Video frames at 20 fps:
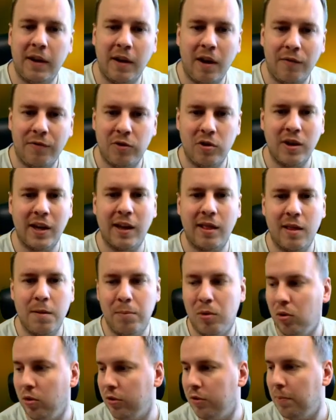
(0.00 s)
enough to get the
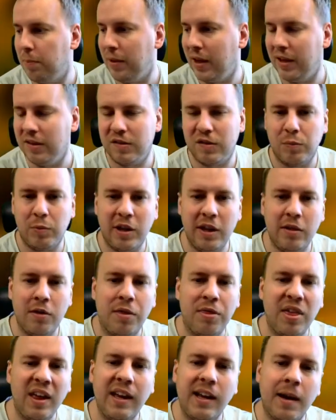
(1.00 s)
ball to pin. So we need to
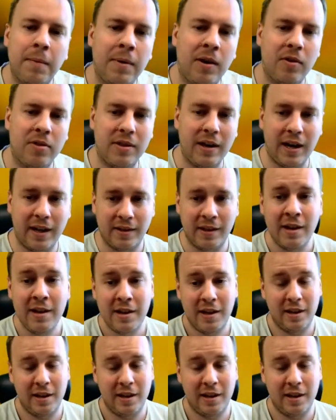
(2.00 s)
think about that.